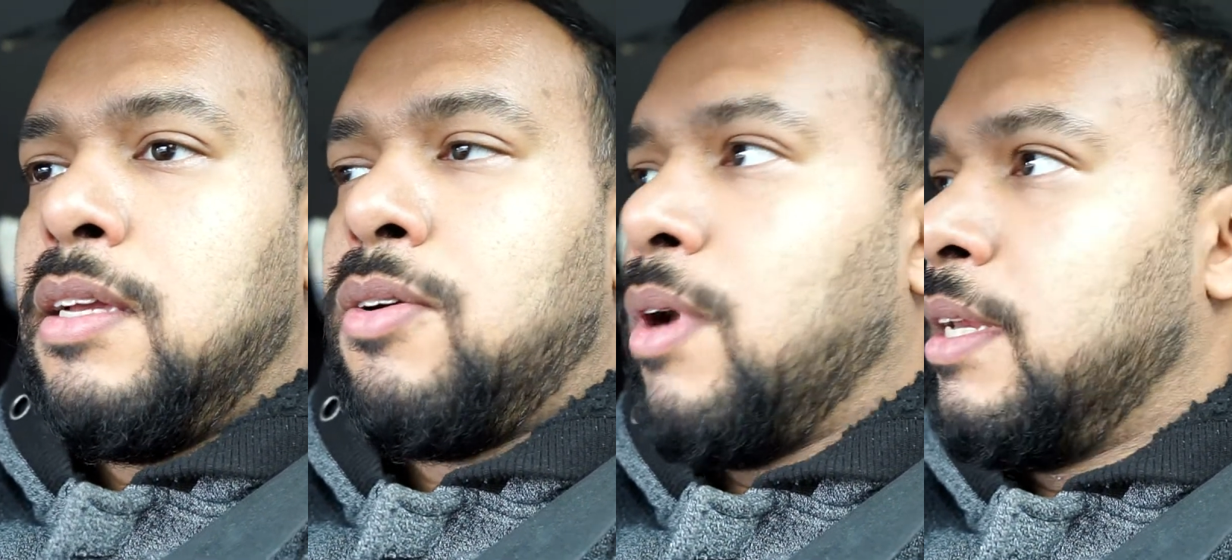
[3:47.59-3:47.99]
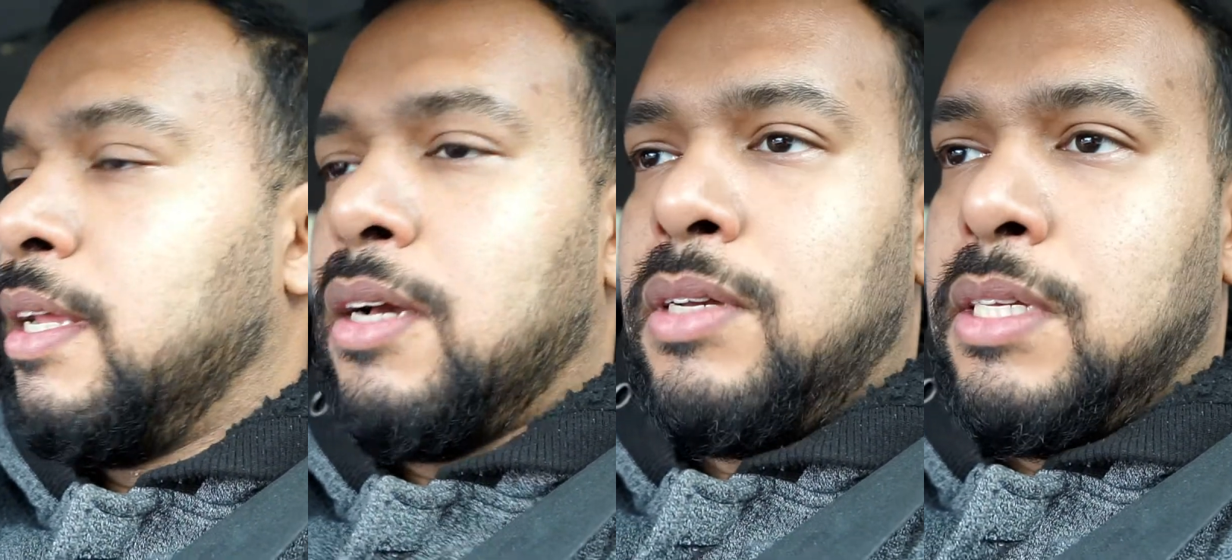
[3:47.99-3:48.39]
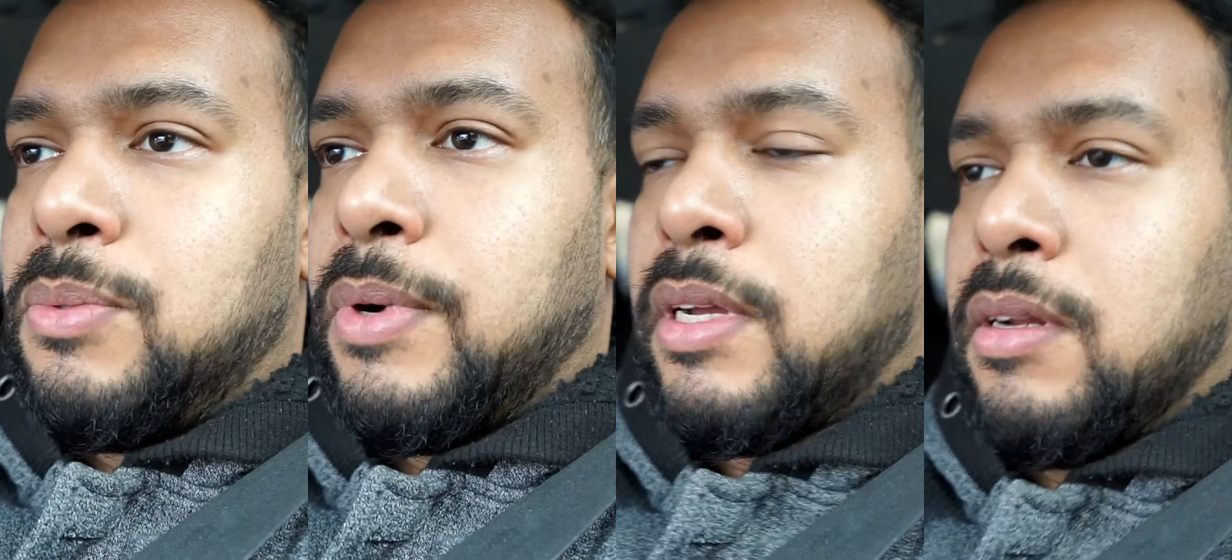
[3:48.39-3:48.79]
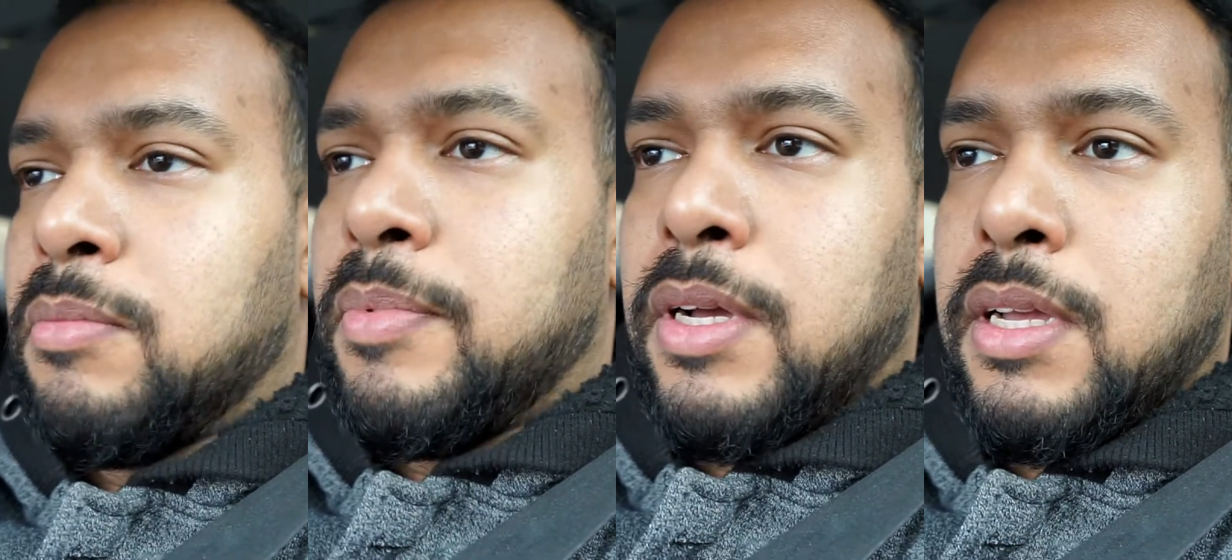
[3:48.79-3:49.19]
Right now he's working
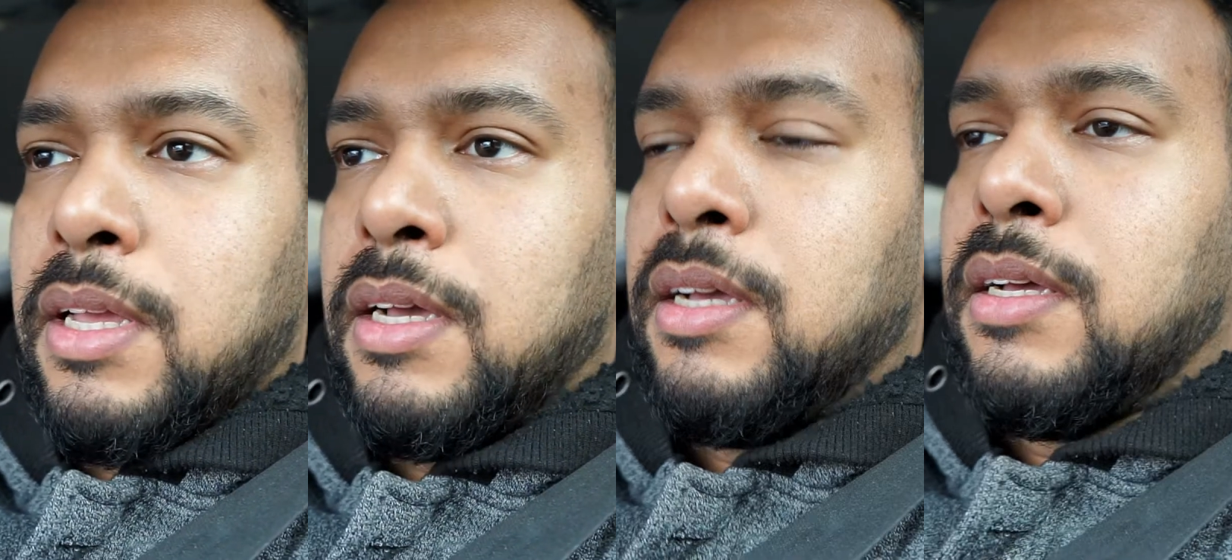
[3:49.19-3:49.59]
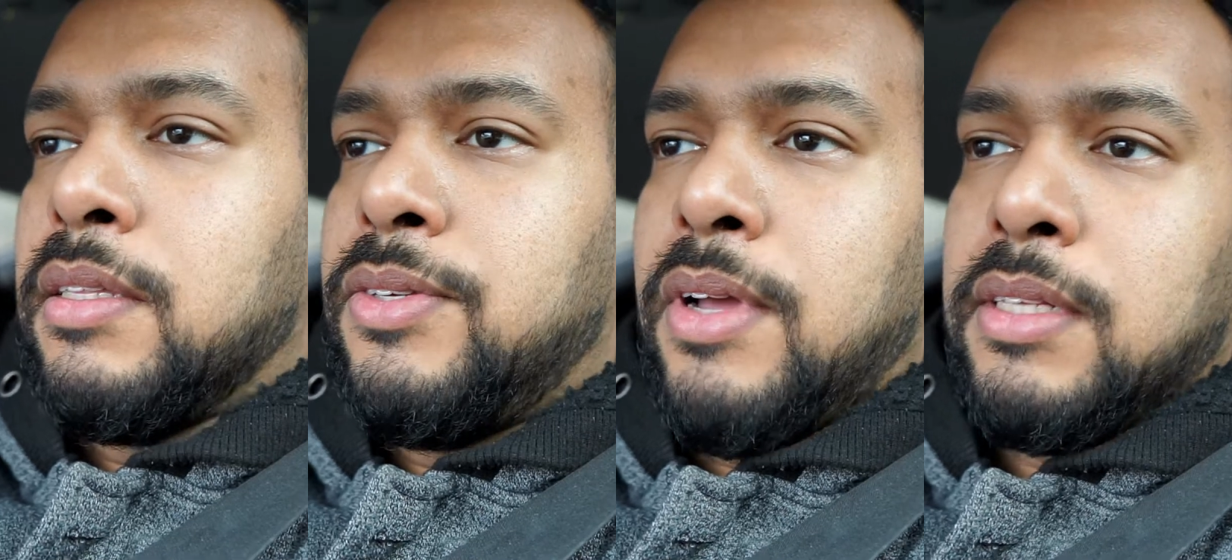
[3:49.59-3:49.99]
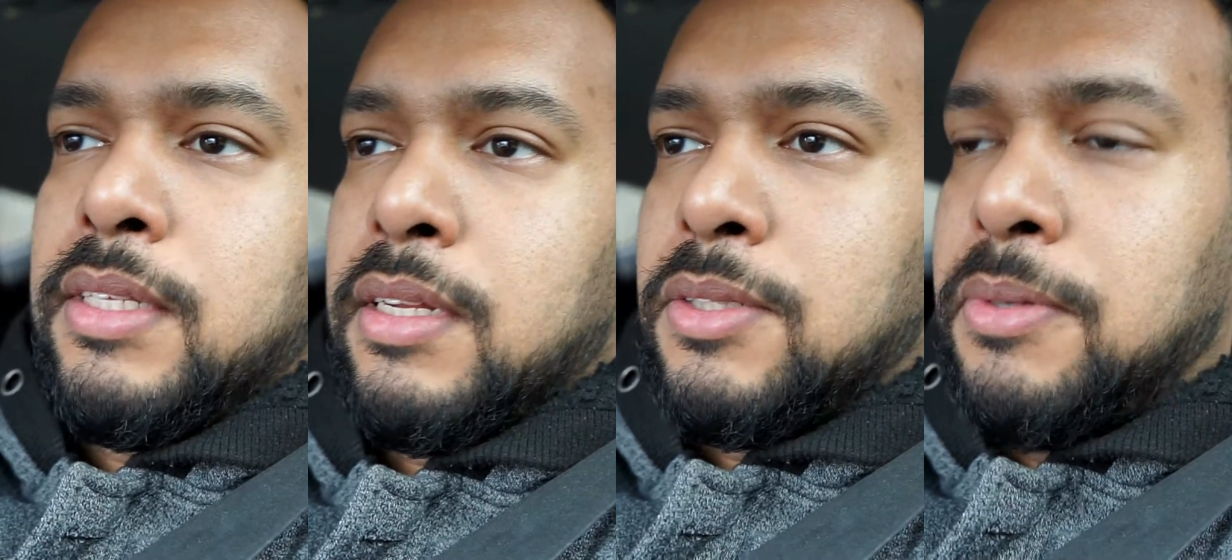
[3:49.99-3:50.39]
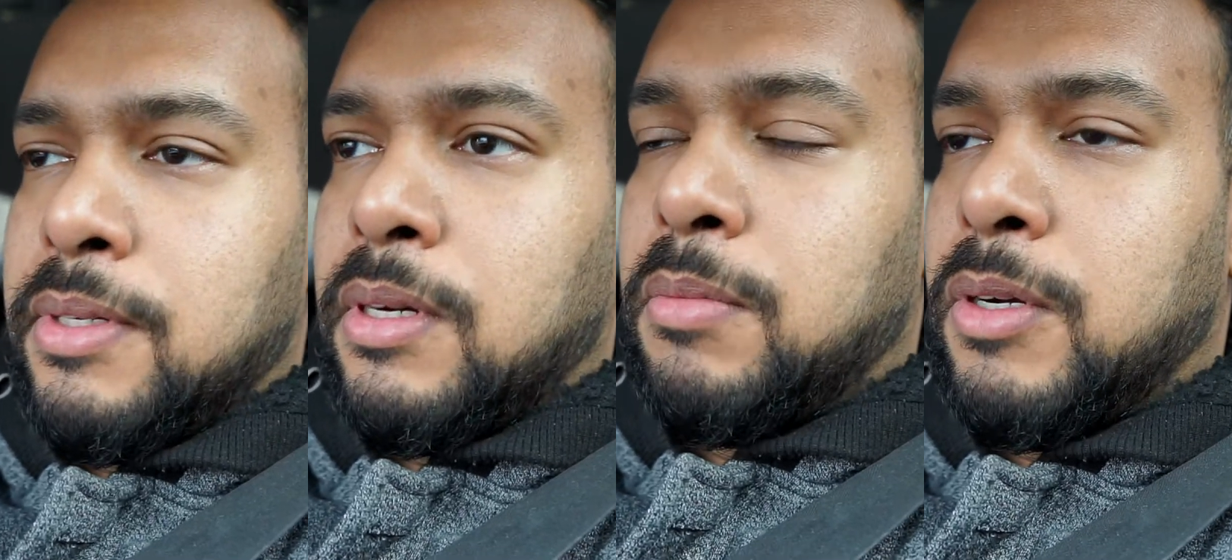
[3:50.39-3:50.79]
on my 390ZS twin
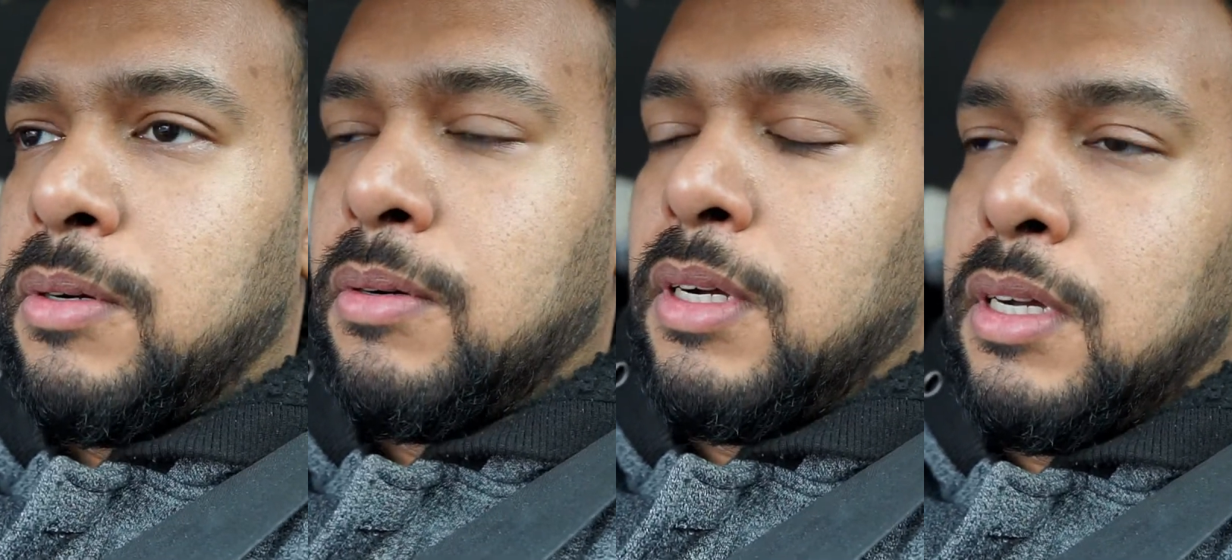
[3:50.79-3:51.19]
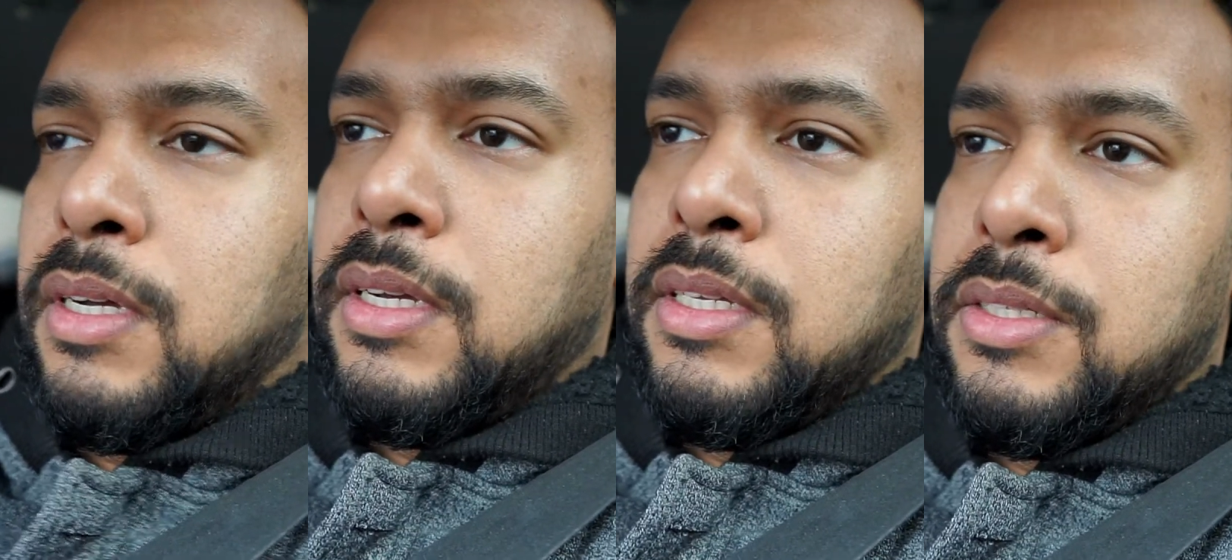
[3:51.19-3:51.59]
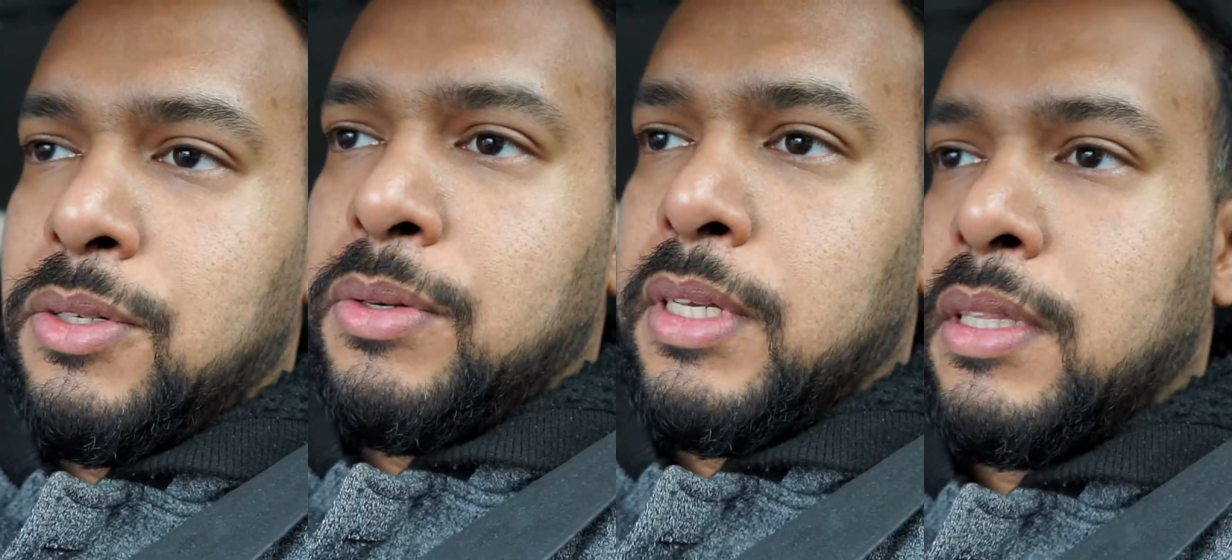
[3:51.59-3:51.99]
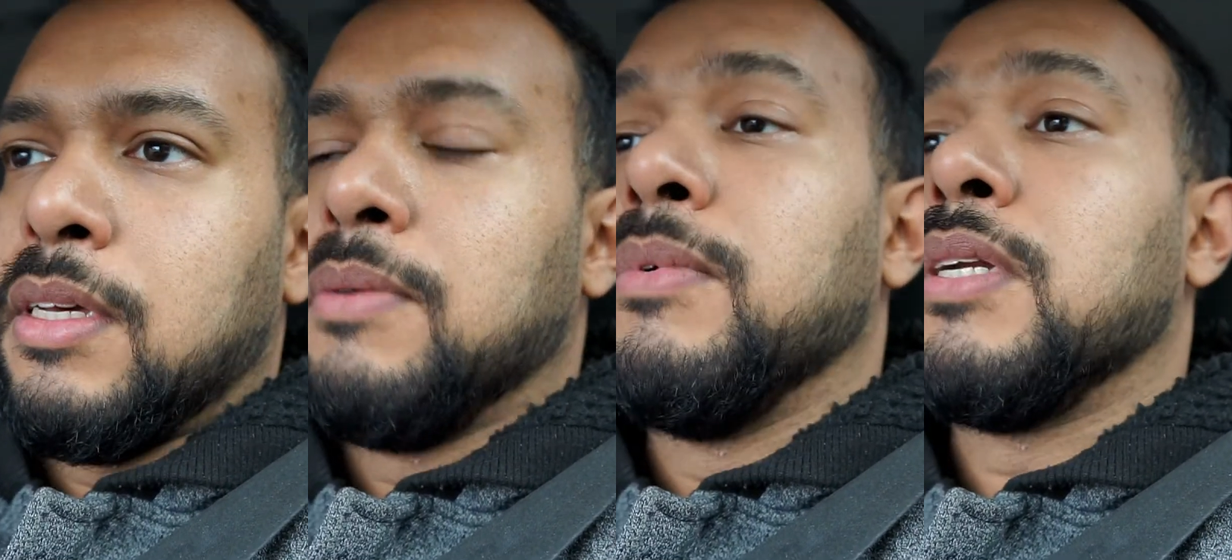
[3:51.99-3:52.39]
turbo. He's doing
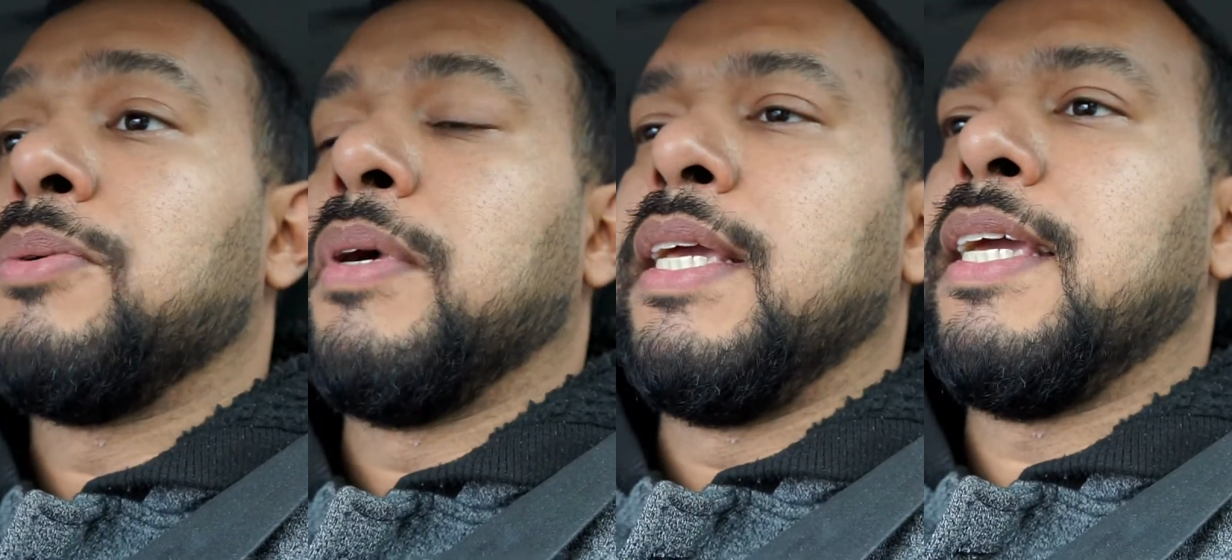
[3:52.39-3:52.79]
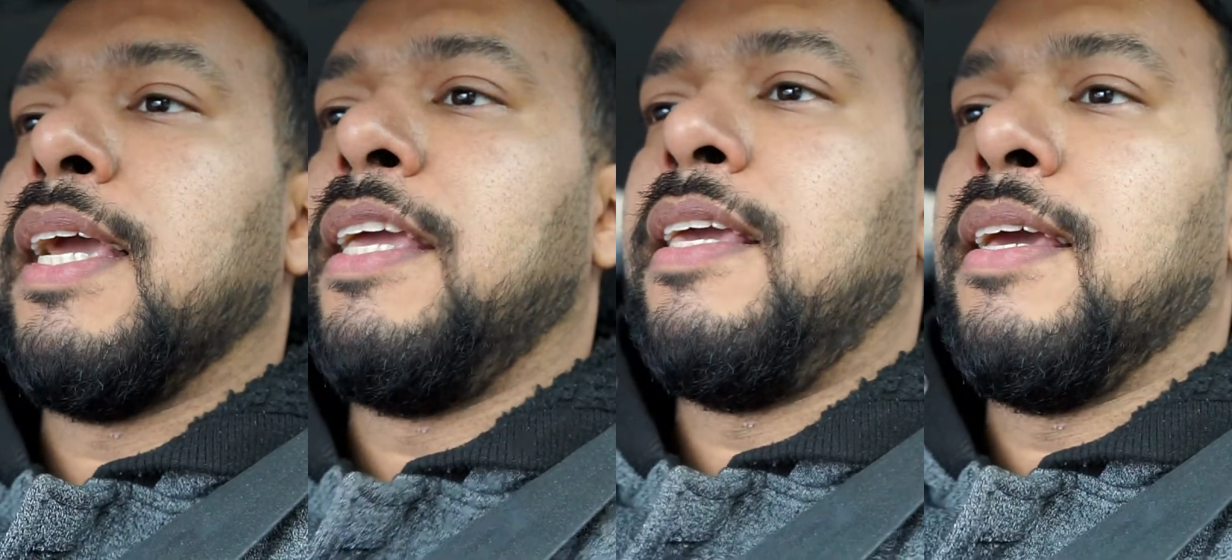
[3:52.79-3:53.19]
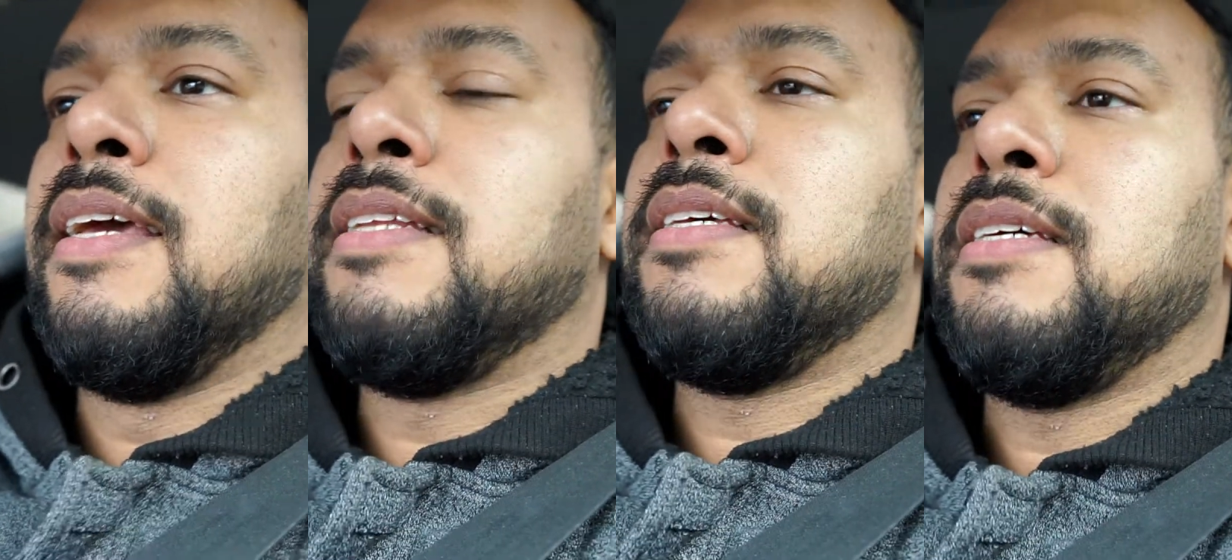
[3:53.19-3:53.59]
the 120K kit.